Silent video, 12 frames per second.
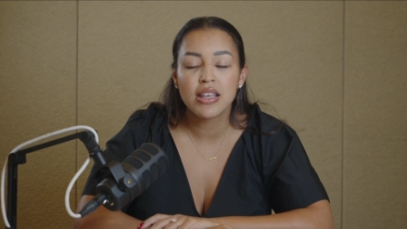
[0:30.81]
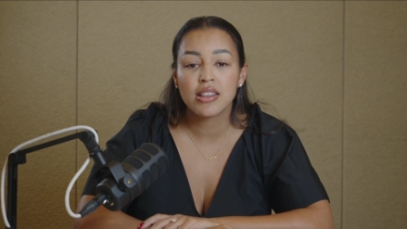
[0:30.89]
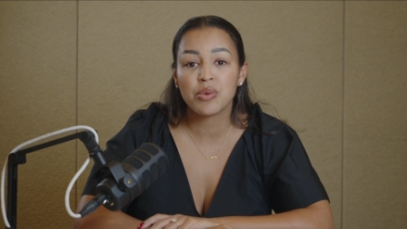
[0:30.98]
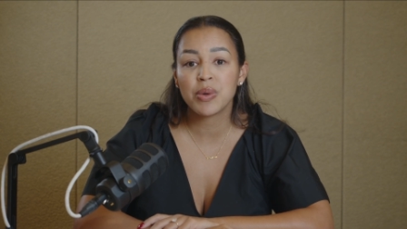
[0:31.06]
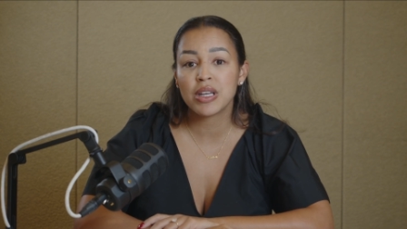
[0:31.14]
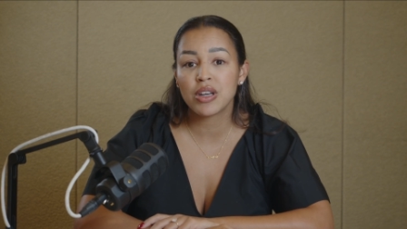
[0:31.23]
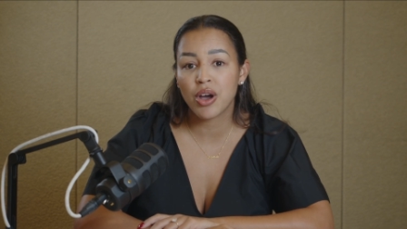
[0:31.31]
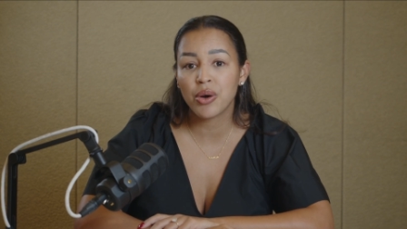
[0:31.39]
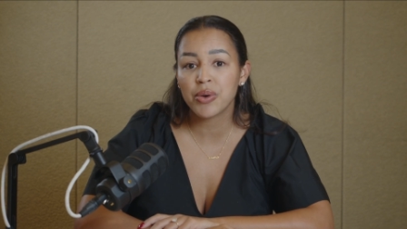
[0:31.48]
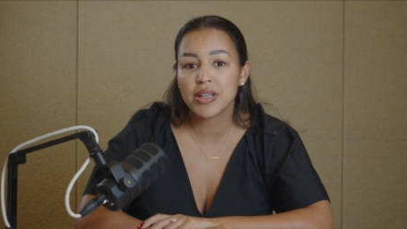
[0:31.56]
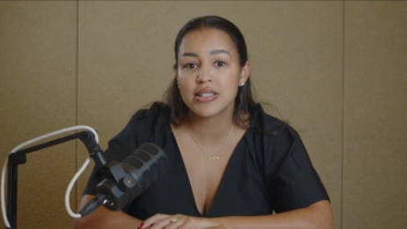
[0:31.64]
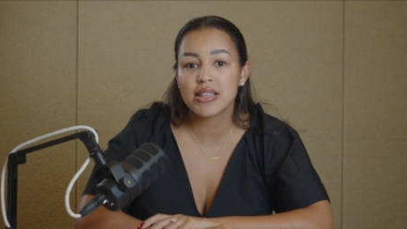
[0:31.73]
that we
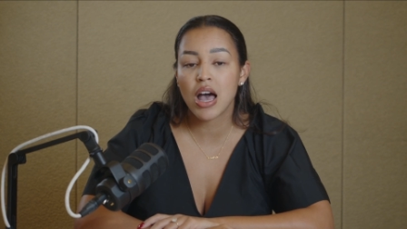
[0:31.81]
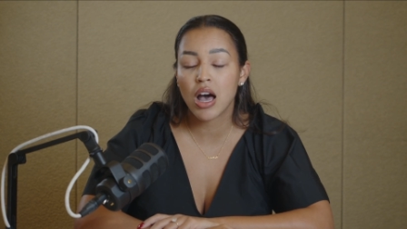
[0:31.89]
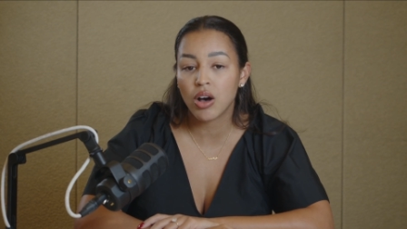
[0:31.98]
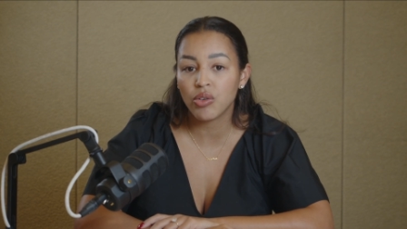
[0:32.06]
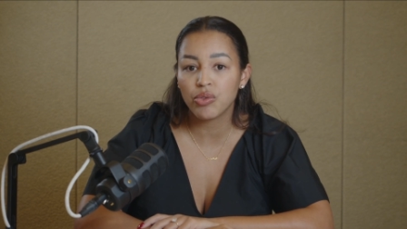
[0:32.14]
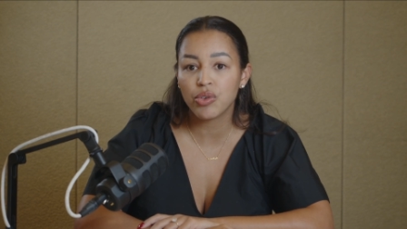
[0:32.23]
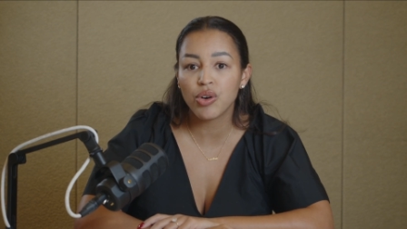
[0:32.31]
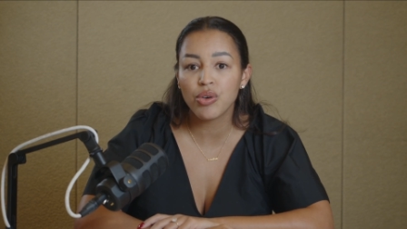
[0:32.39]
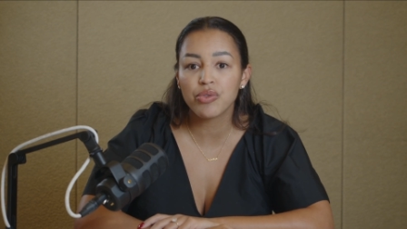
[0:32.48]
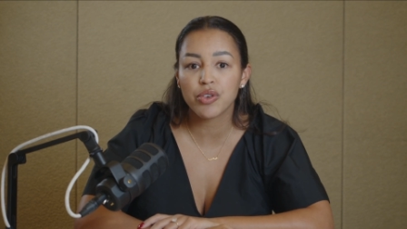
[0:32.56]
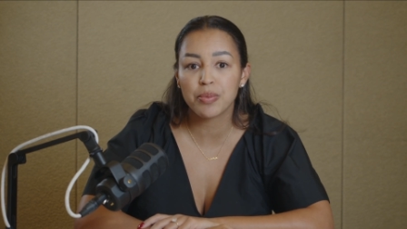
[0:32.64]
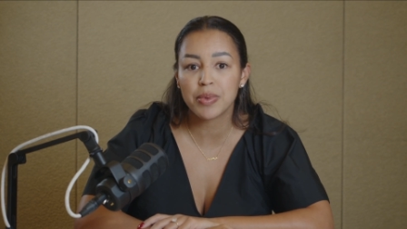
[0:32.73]
know is helpful
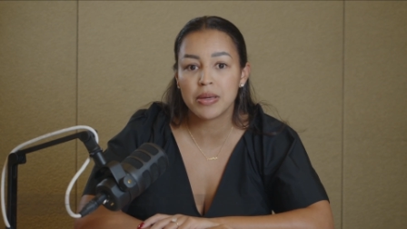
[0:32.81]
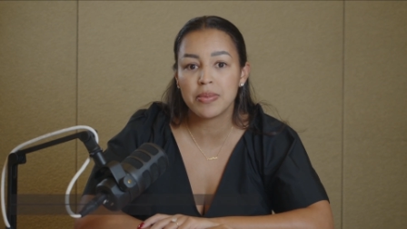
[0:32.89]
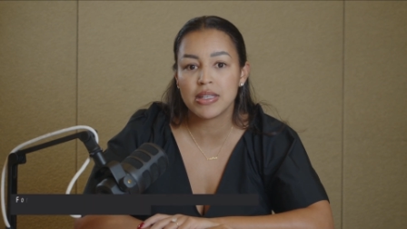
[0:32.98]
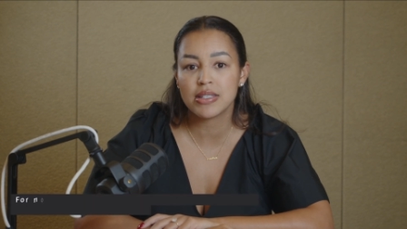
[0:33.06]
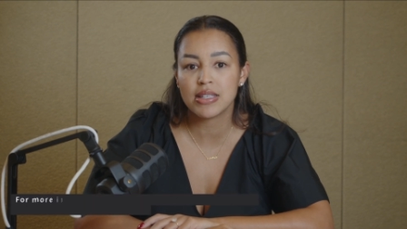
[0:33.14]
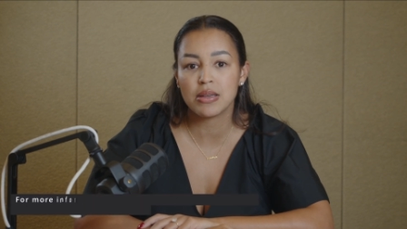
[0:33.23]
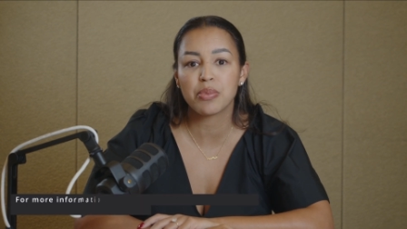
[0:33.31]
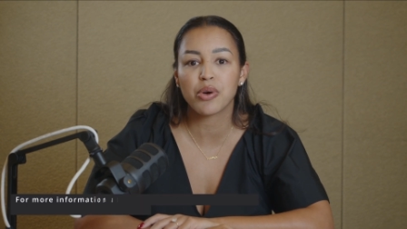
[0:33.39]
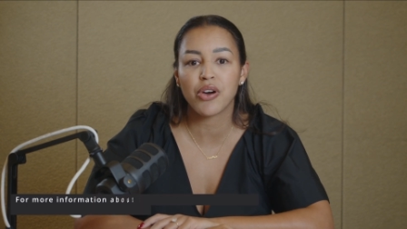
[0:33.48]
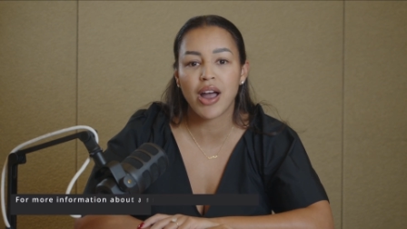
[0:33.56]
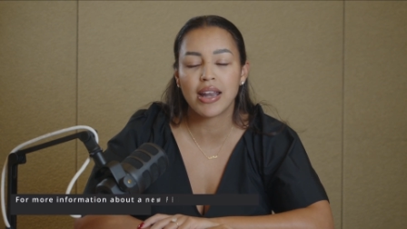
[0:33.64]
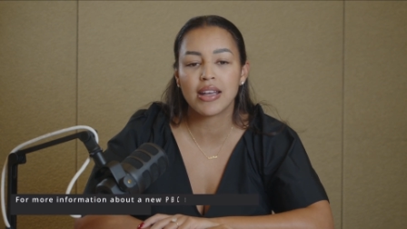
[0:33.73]
for PBC
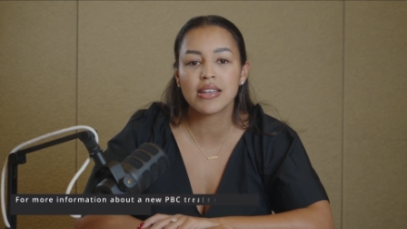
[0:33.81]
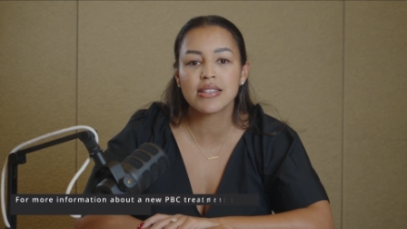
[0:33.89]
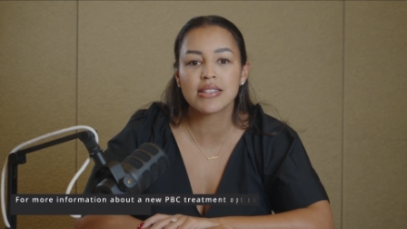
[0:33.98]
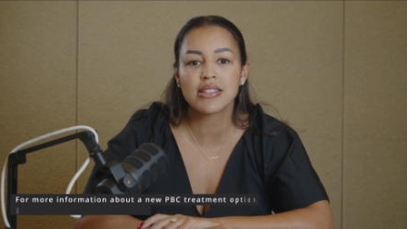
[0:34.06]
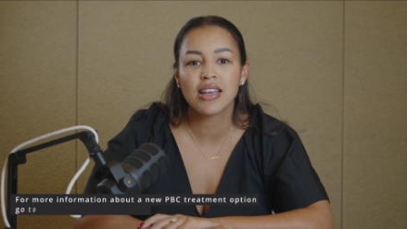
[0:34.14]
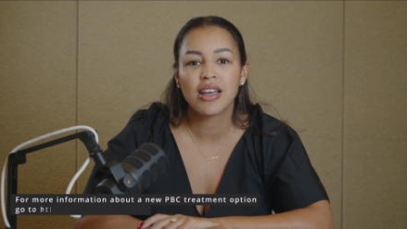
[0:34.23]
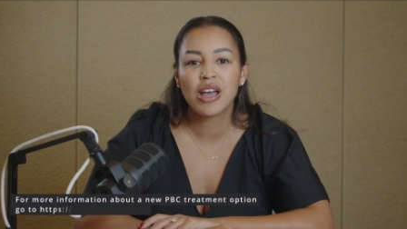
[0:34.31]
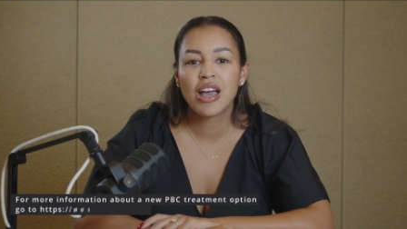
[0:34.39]
pruritus.